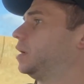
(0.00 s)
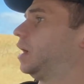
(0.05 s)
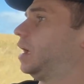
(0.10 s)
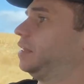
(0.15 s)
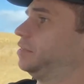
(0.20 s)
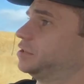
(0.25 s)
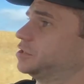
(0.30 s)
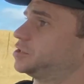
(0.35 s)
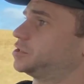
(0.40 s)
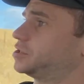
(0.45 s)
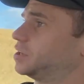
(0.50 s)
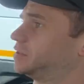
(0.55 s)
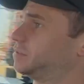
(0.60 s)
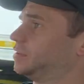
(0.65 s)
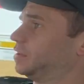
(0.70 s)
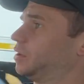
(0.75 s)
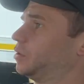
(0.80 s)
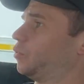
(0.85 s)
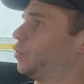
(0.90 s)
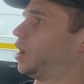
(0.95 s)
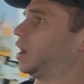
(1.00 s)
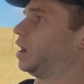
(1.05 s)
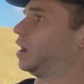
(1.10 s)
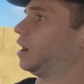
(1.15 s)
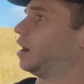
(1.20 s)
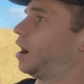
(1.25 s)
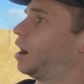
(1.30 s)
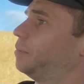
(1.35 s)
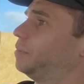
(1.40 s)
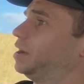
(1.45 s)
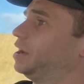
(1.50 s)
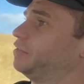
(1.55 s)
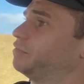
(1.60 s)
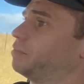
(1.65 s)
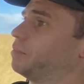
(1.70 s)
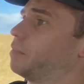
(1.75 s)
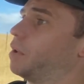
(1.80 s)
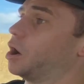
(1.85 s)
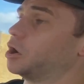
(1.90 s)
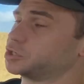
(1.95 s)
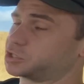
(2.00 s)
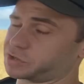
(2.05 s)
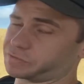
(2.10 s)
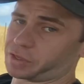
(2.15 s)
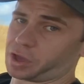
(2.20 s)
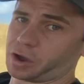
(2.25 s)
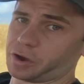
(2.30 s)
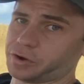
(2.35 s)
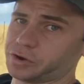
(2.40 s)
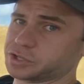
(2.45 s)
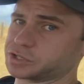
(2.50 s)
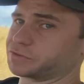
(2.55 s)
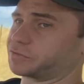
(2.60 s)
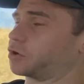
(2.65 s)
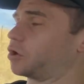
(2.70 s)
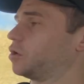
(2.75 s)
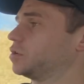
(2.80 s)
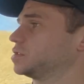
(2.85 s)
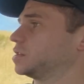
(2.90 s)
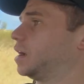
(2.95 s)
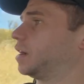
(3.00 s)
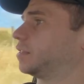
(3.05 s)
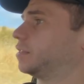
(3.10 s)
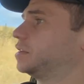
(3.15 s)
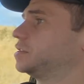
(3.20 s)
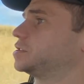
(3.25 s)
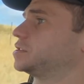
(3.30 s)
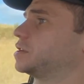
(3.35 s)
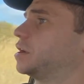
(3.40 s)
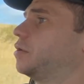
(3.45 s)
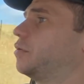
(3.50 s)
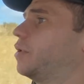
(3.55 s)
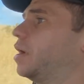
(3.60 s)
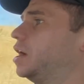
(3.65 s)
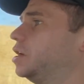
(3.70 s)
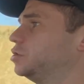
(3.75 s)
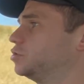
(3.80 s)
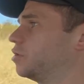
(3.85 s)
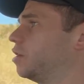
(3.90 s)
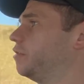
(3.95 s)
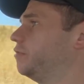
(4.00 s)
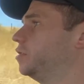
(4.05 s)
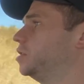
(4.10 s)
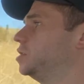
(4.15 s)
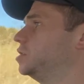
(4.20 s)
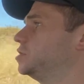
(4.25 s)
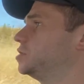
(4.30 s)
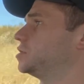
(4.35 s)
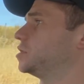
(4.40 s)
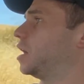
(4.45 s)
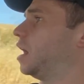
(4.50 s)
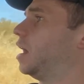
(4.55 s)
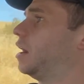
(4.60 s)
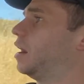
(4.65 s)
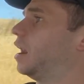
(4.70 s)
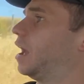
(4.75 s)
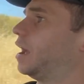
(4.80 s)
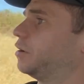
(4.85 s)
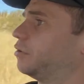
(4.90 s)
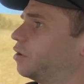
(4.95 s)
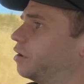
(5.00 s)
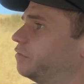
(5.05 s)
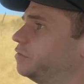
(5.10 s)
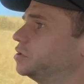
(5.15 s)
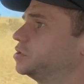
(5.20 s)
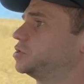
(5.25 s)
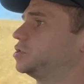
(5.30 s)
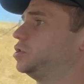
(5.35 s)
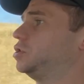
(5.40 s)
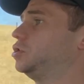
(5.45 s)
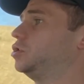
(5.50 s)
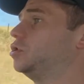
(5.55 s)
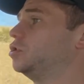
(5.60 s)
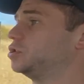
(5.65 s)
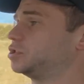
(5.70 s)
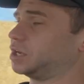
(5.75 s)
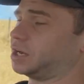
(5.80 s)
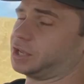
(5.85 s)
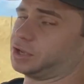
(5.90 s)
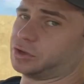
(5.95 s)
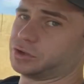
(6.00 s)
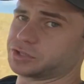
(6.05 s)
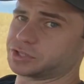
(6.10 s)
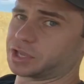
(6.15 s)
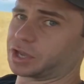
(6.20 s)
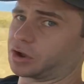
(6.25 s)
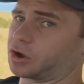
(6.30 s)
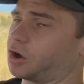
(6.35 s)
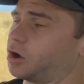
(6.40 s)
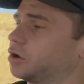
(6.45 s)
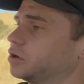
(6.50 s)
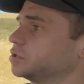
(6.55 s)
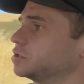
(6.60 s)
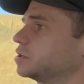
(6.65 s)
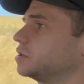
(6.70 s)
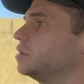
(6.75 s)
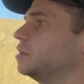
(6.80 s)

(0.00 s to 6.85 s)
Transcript: in the city, where I believe most of the owners of cars like this and Range Rovers and Land Rovers usually use their cars.